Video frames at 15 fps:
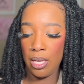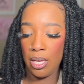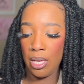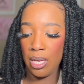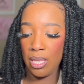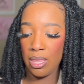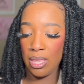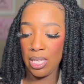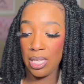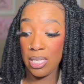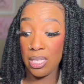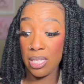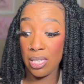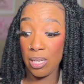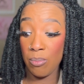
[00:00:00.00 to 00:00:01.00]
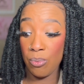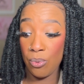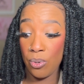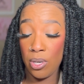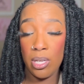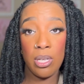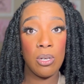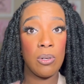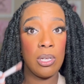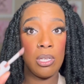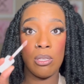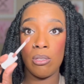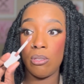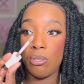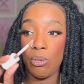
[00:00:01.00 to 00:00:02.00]
And this lip oil
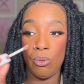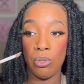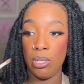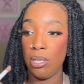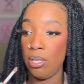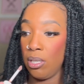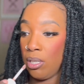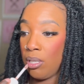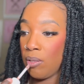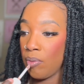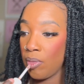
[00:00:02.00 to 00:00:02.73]
is so good.